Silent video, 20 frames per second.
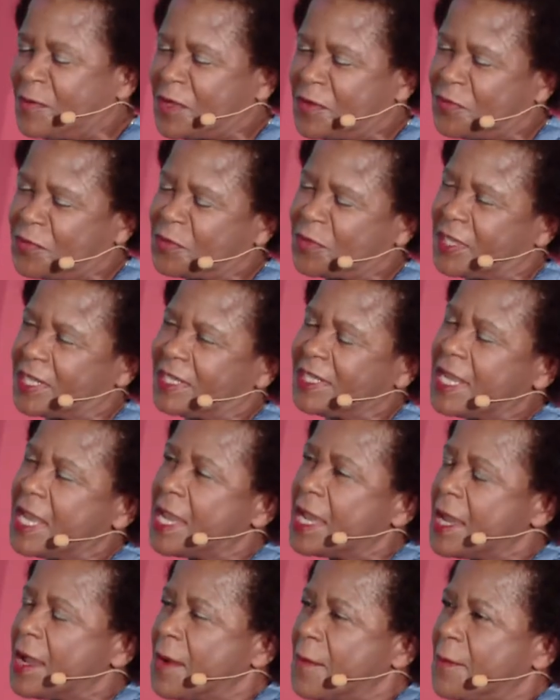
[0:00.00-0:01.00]
her for that.
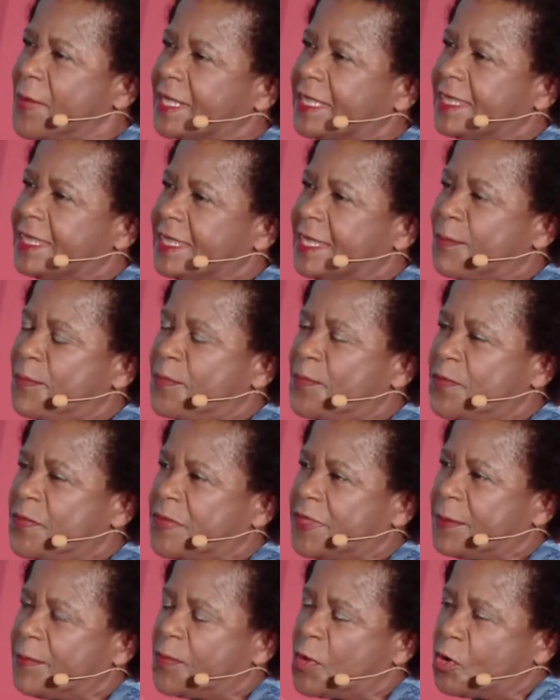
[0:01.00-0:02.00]
But
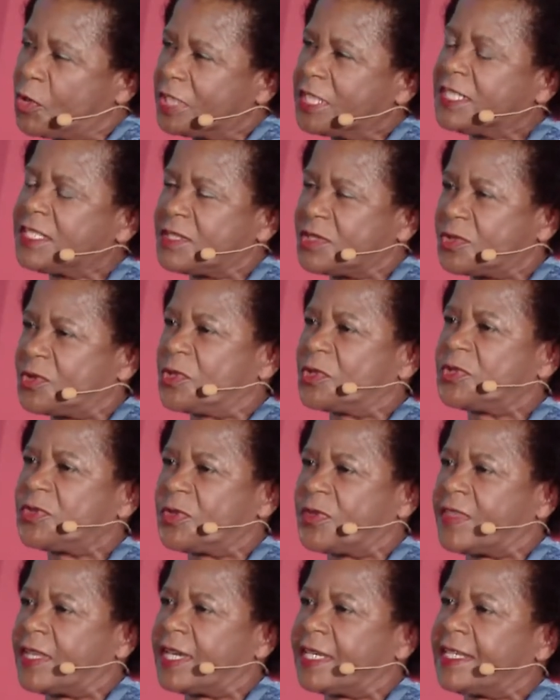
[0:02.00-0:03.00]
the point is
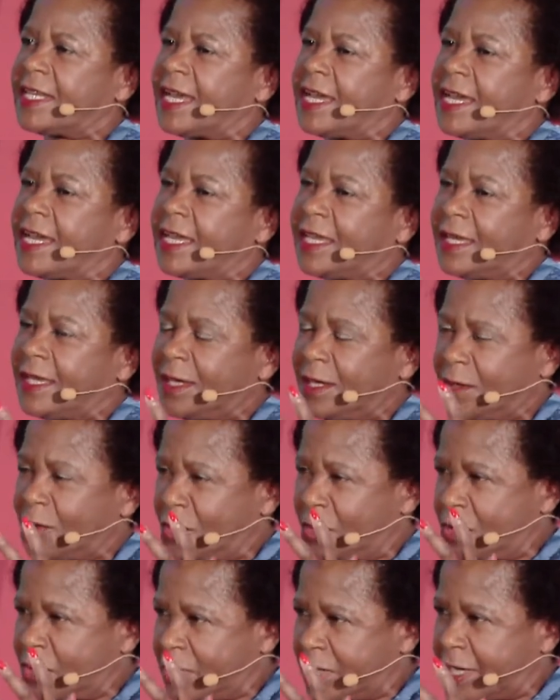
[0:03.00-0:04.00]
also that
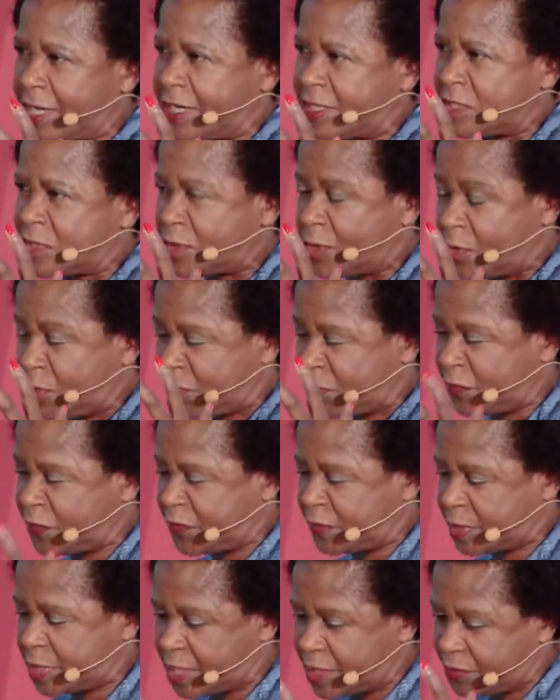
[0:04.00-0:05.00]
I've
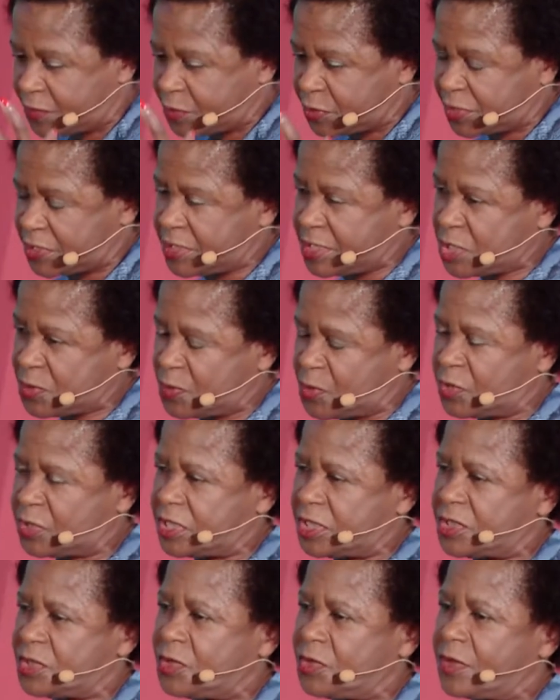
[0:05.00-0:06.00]
already
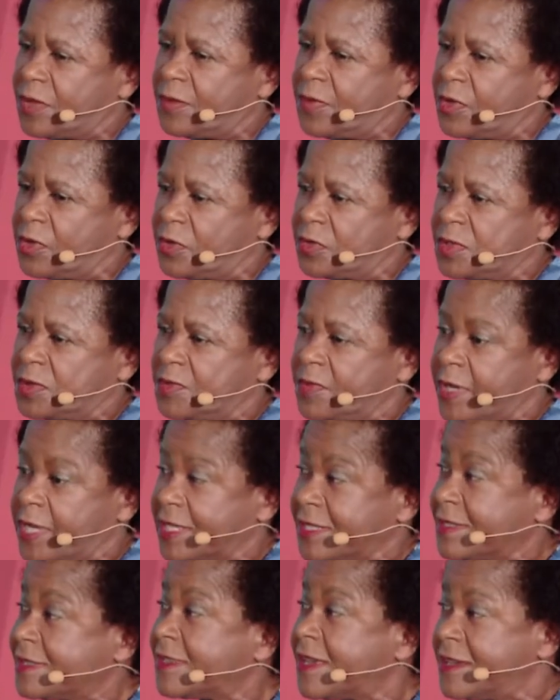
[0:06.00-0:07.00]
spoken to you about
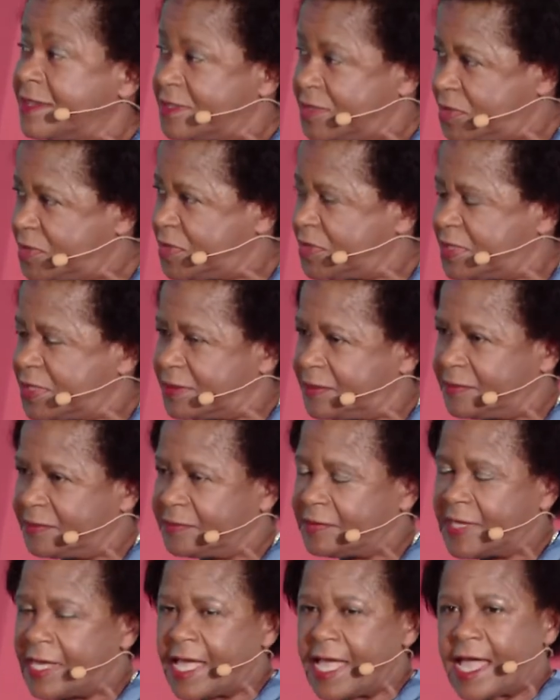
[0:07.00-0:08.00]
my science teacher.
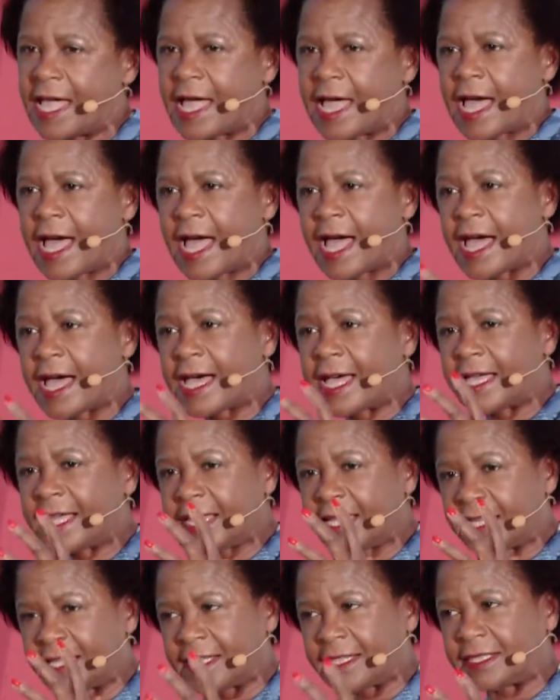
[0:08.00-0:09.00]
I
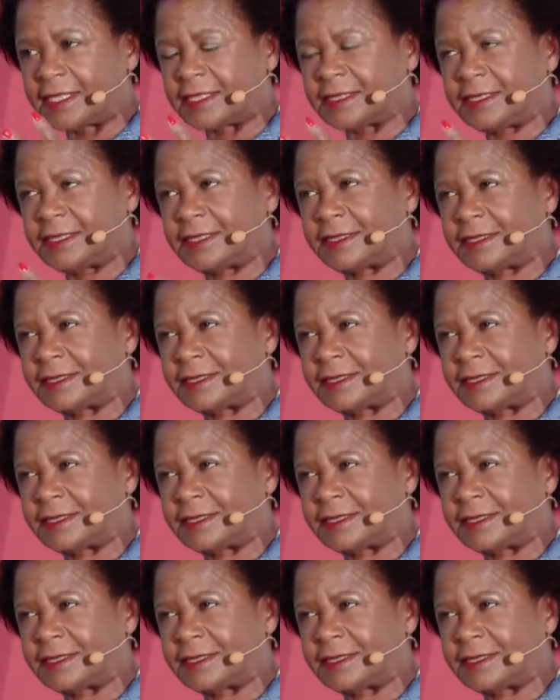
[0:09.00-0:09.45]
had